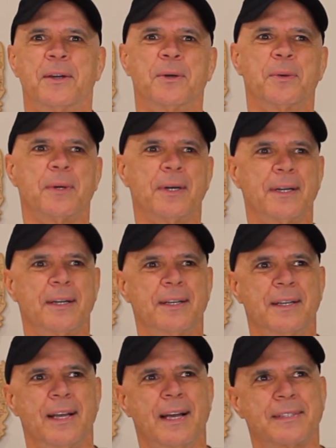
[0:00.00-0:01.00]
who
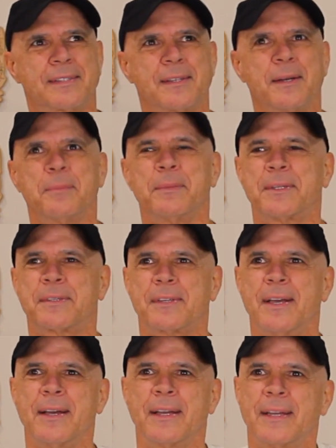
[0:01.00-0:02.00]
had something to
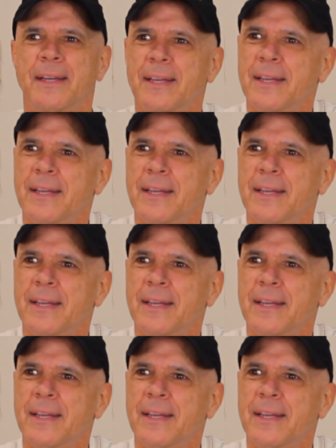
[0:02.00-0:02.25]
say.